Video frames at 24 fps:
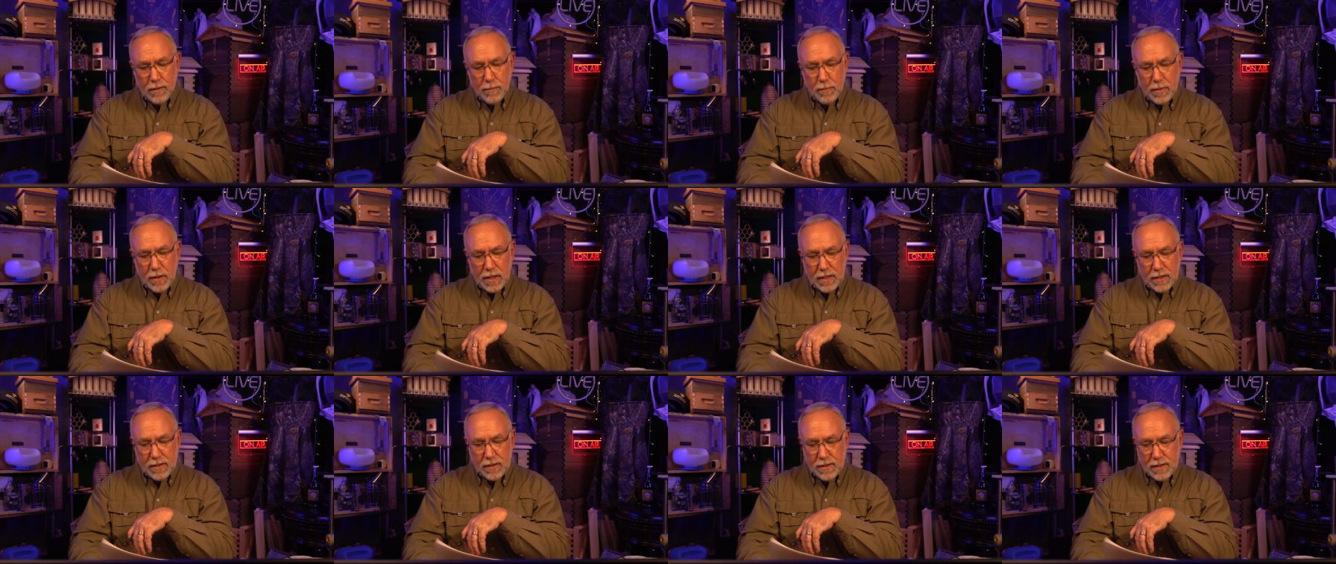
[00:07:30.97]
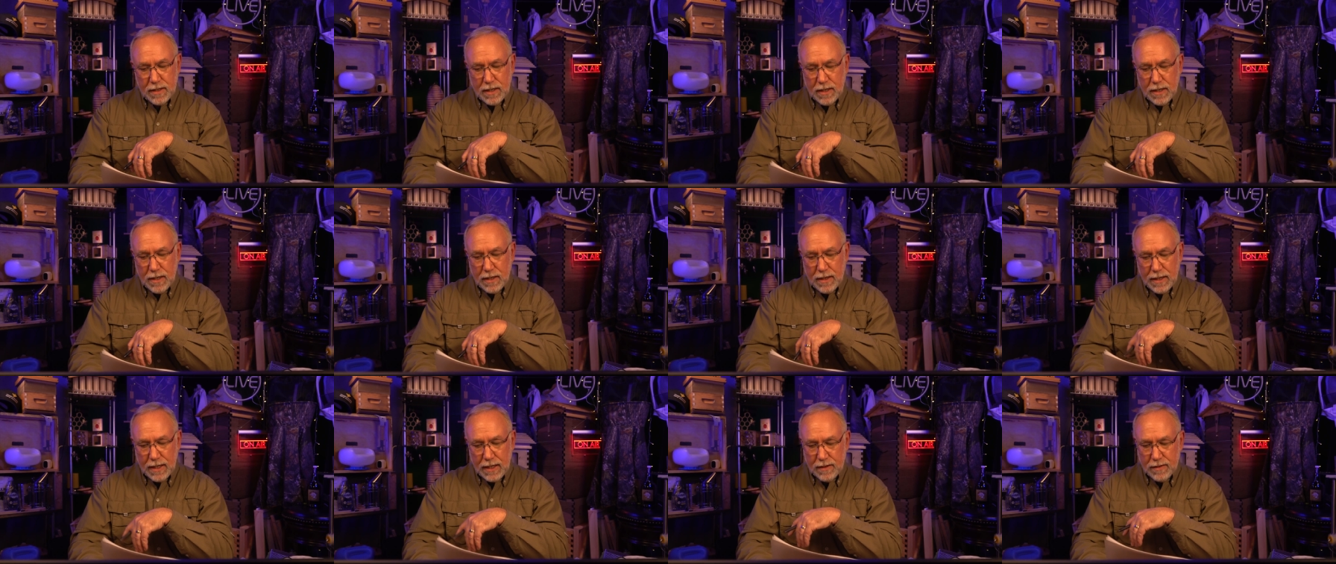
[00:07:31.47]
But
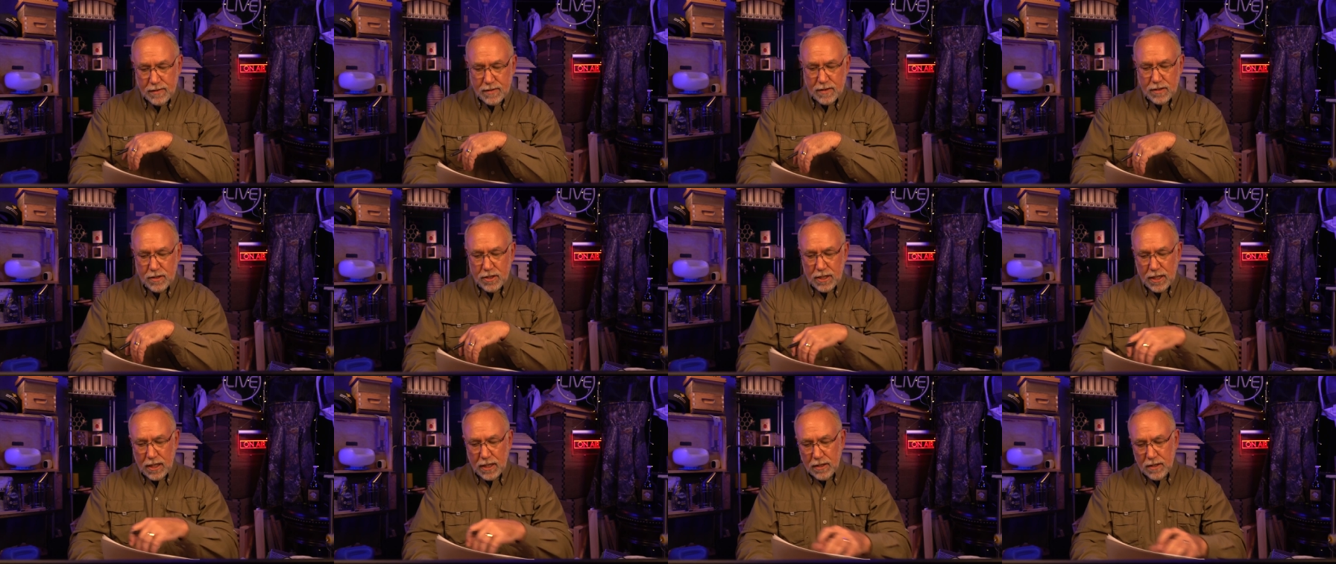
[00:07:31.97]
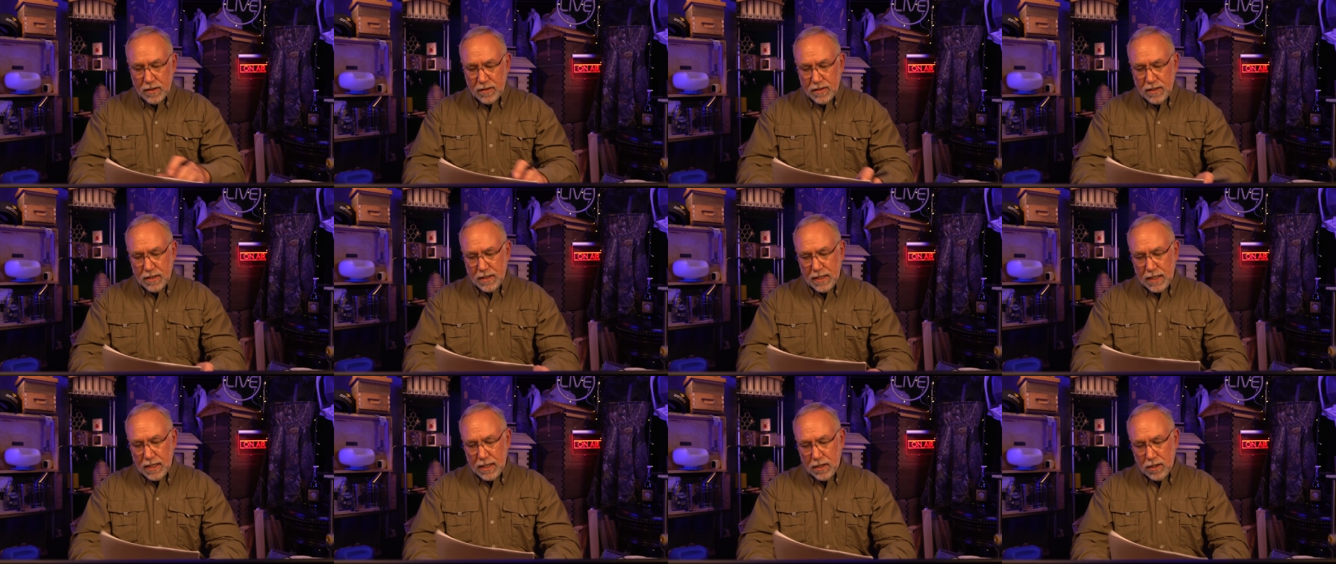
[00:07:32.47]
uh, that's the shout out
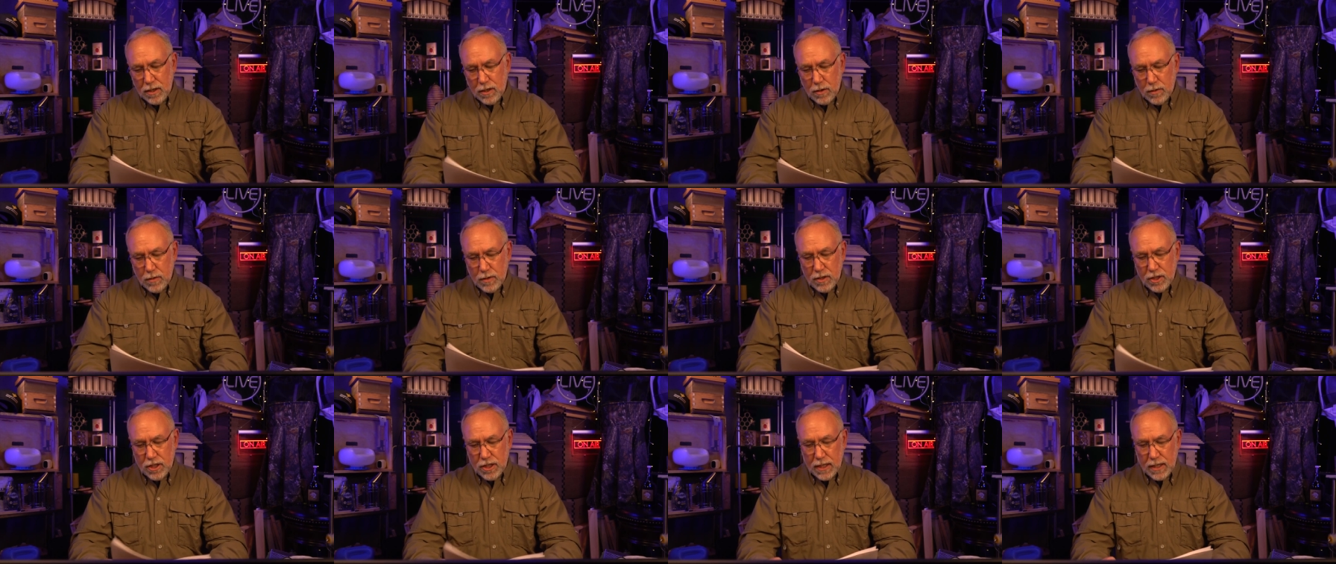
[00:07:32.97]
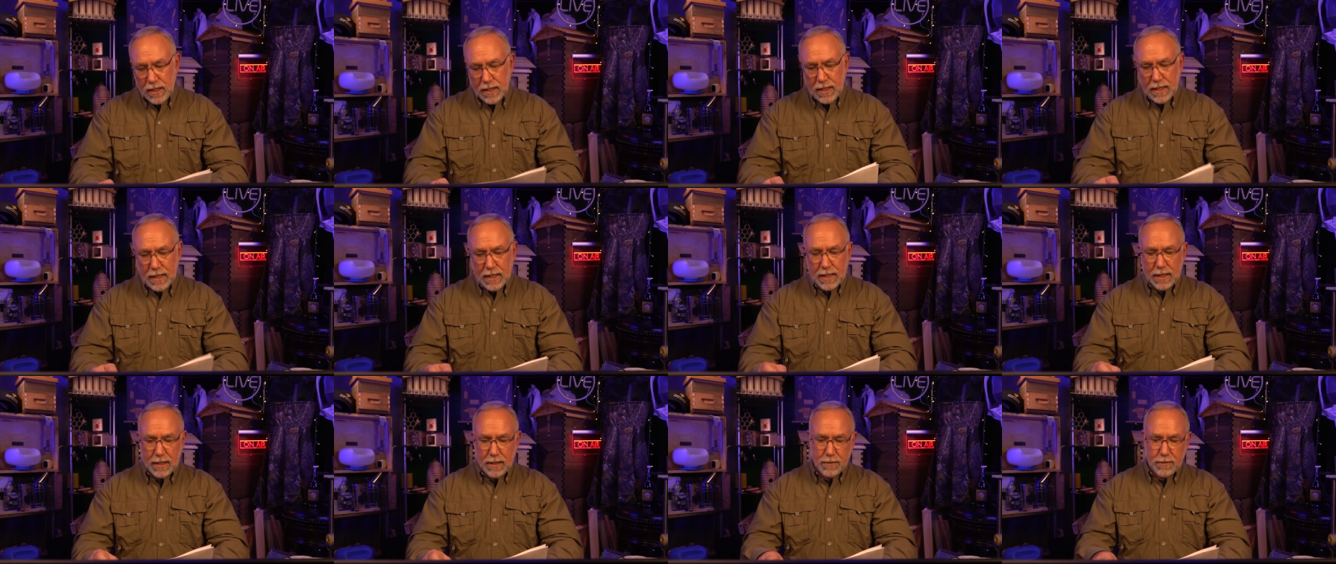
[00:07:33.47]
today to go and check
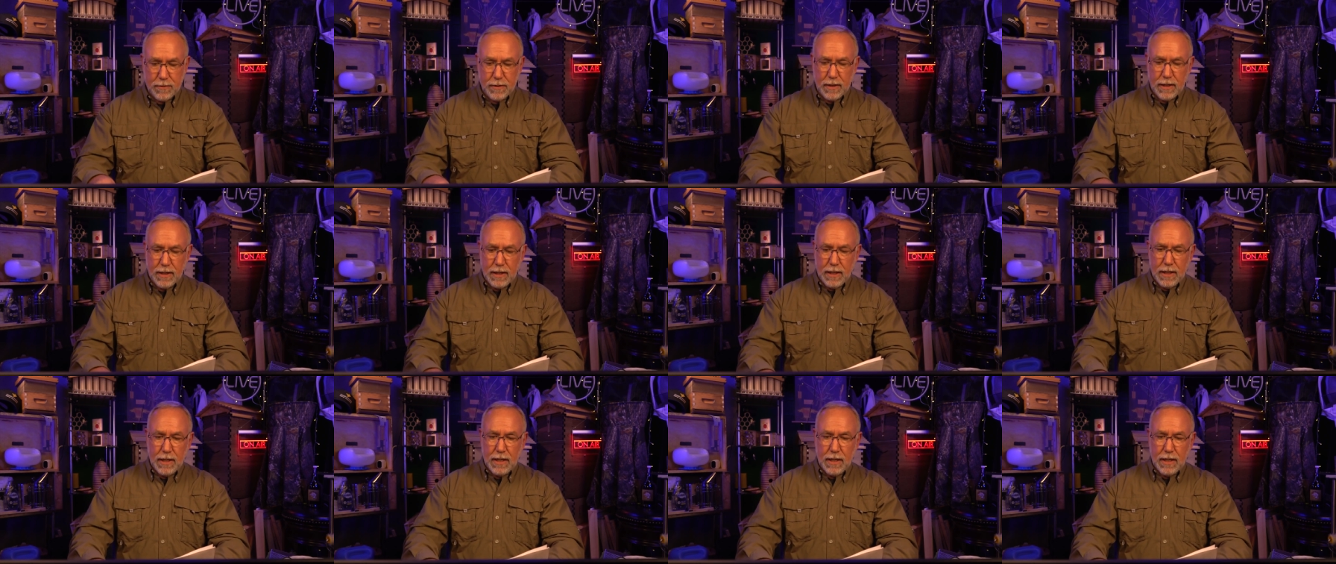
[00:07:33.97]
that out.